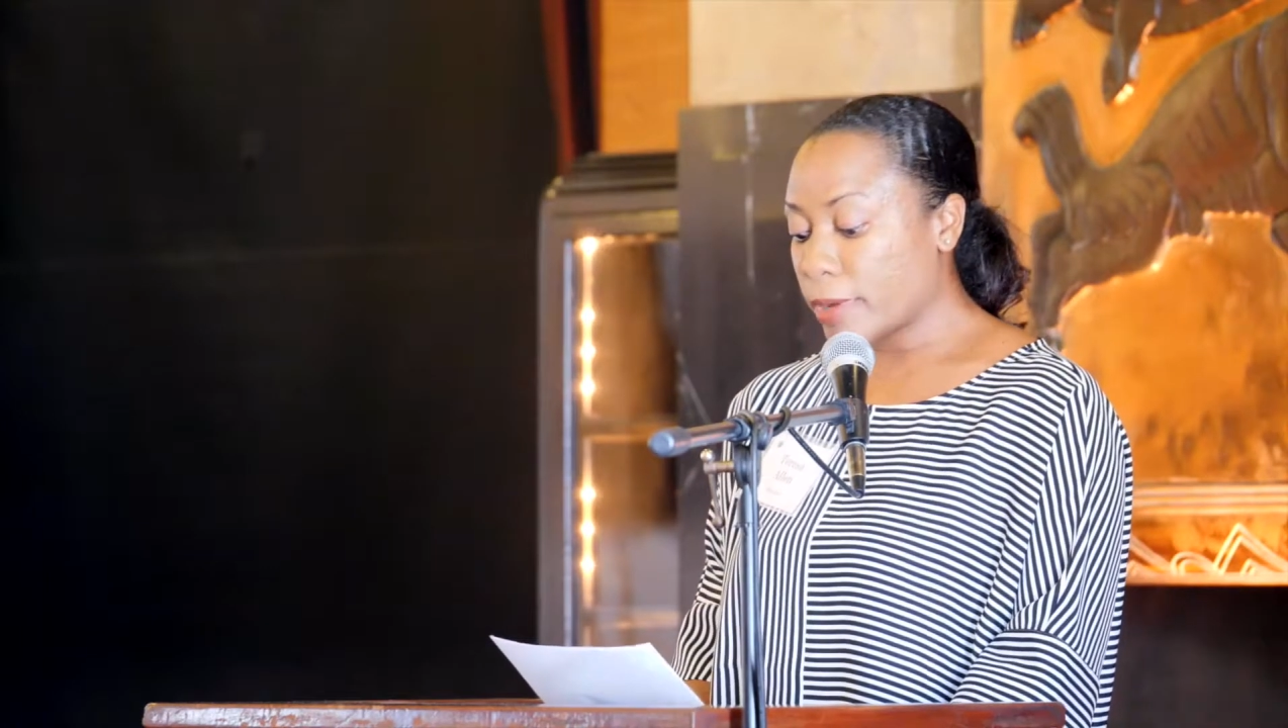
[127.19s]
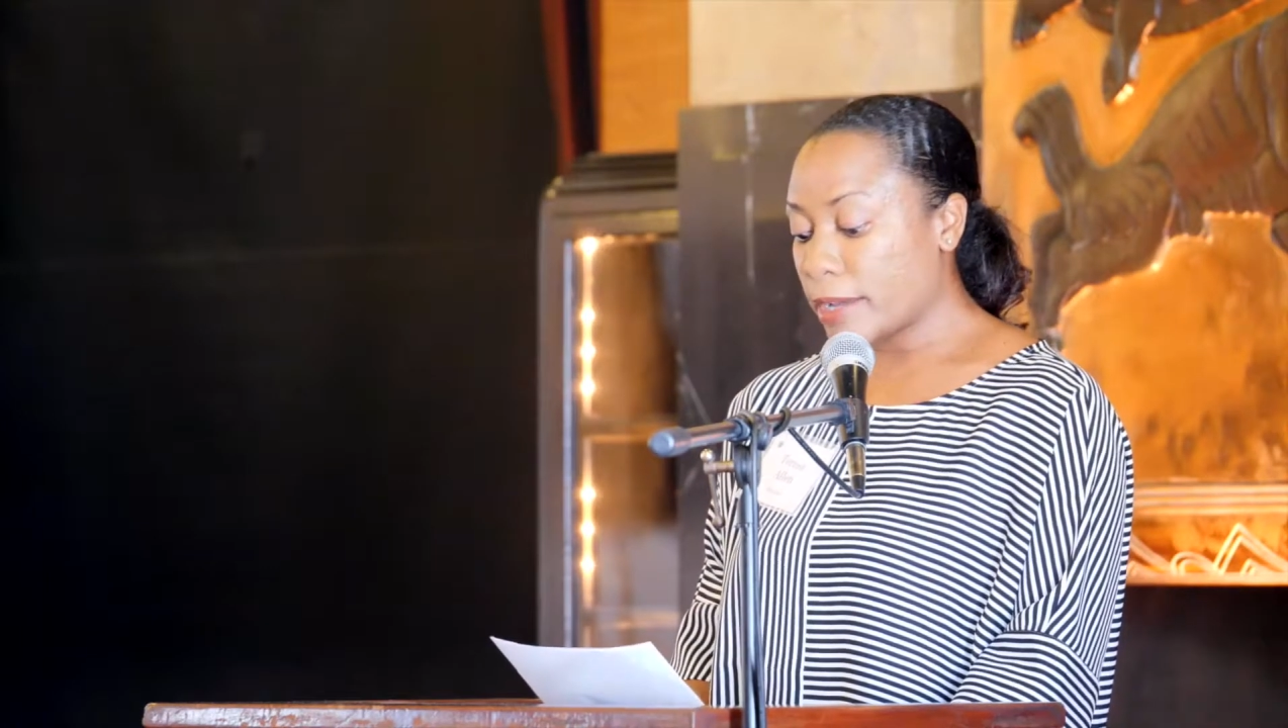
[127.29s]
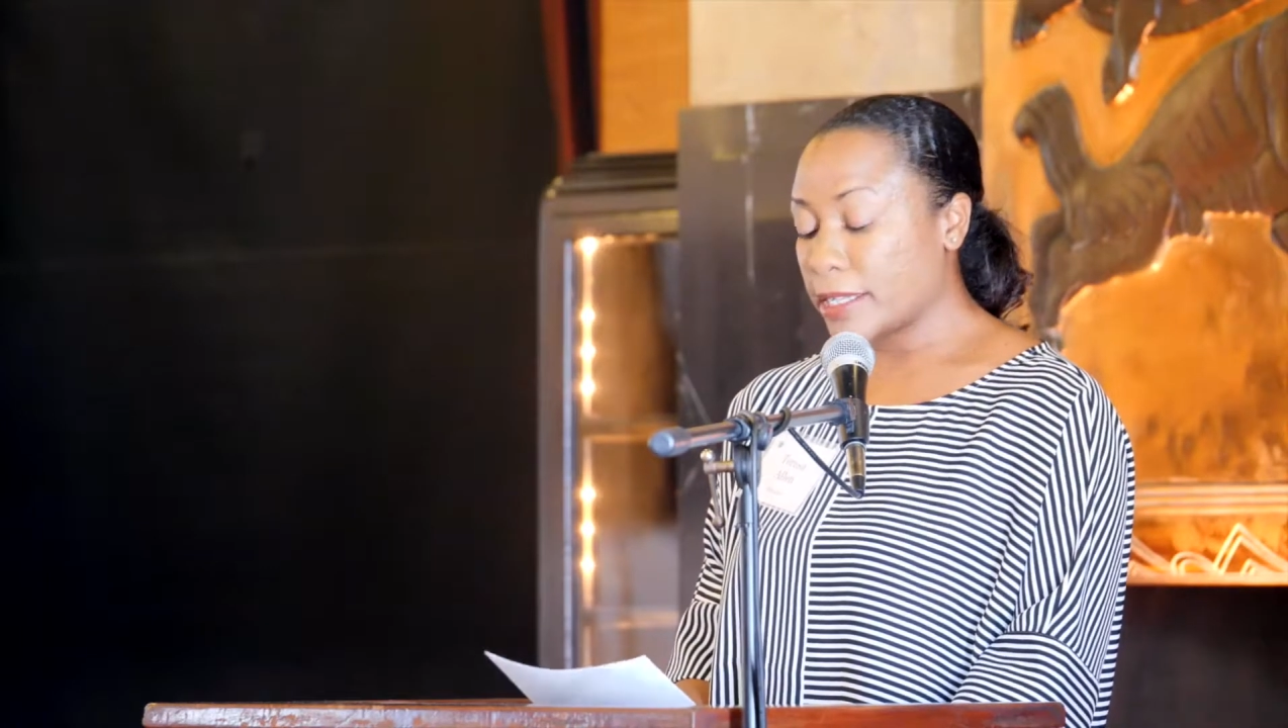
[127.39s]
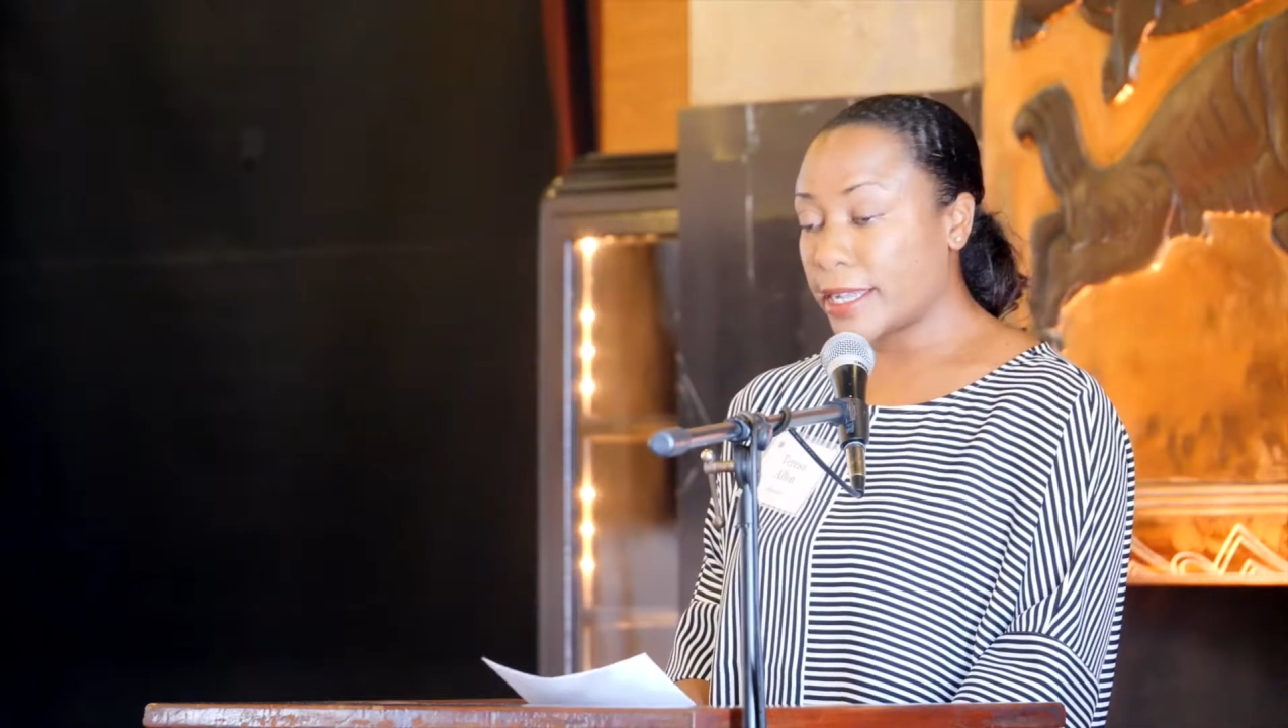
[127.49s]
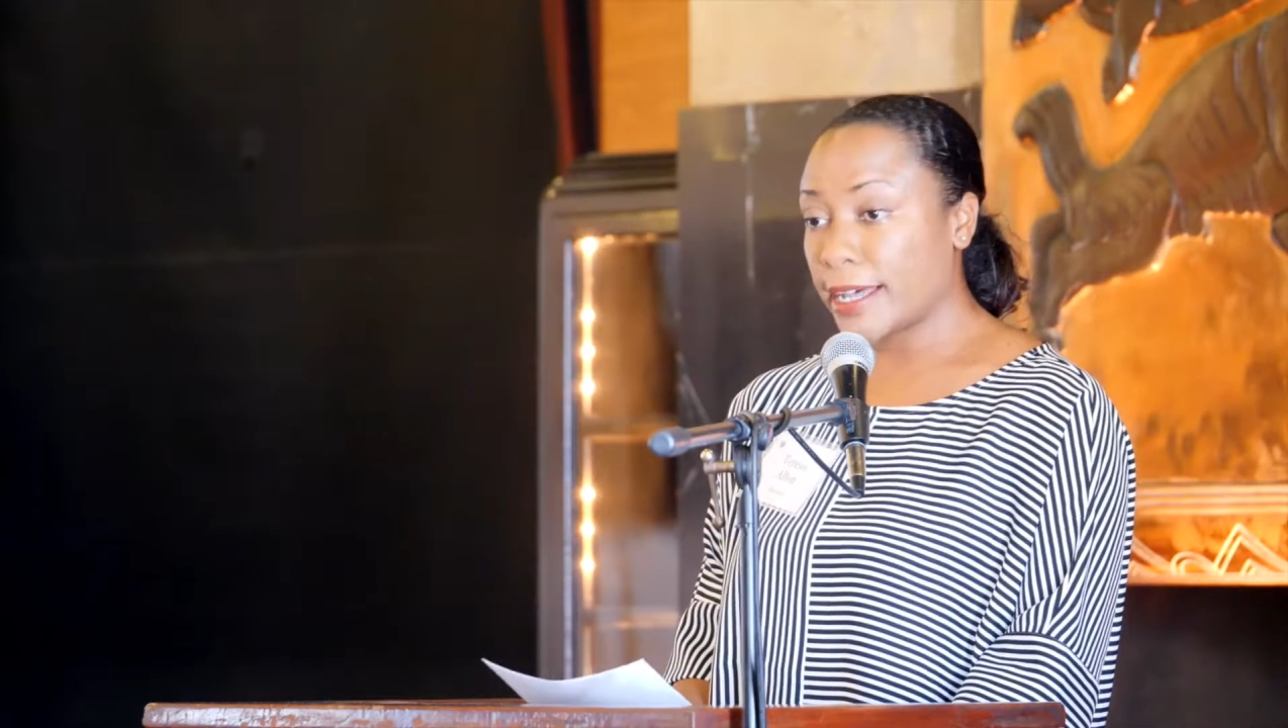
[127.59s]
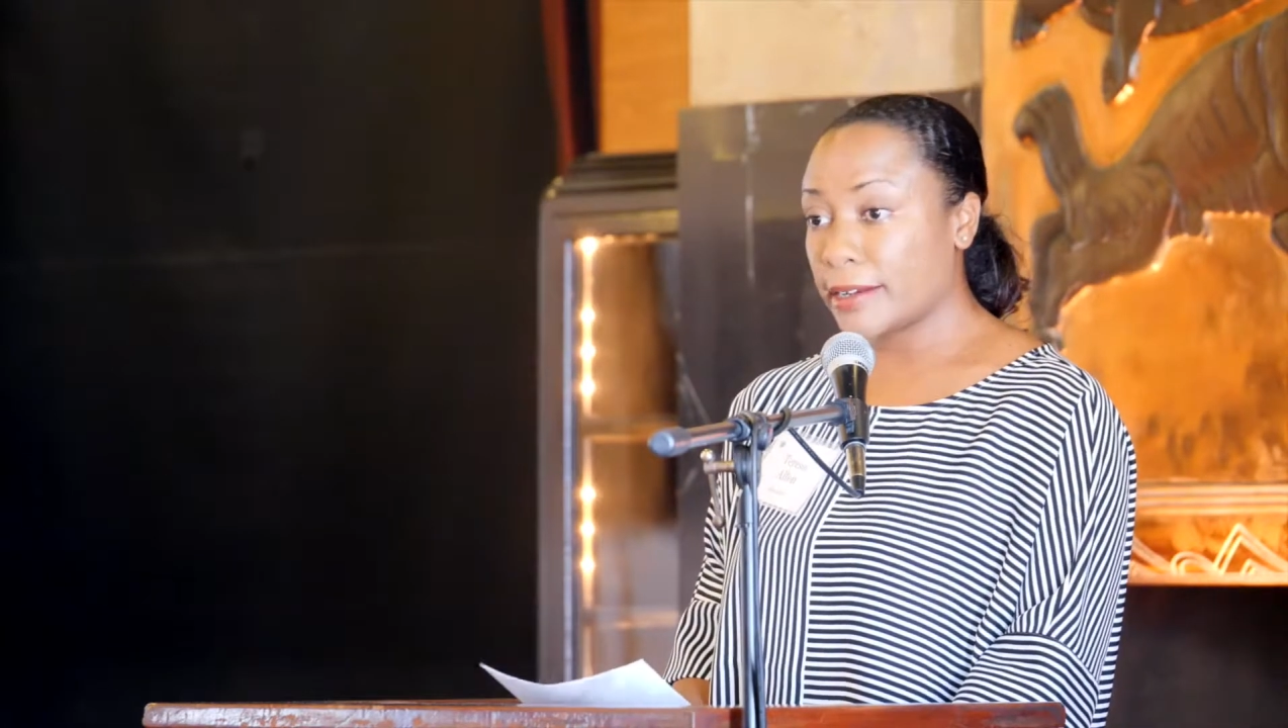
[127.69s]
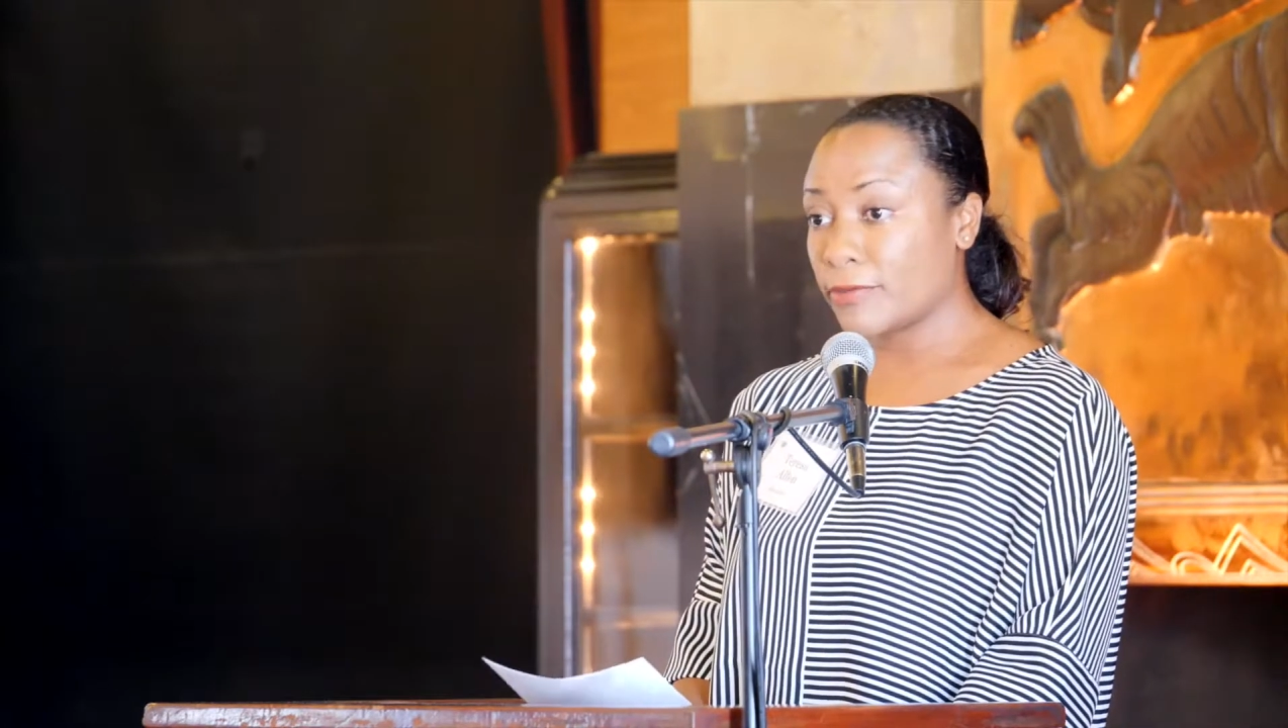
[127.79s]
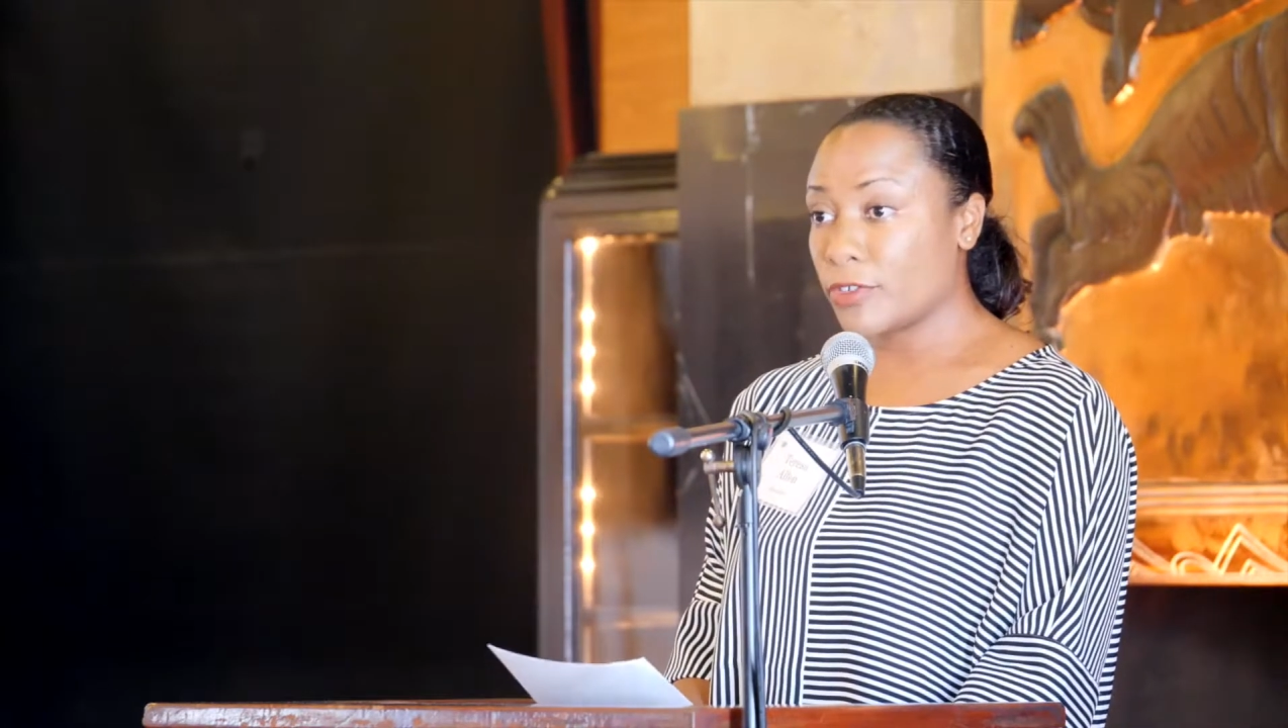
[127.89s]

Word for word: around a lot,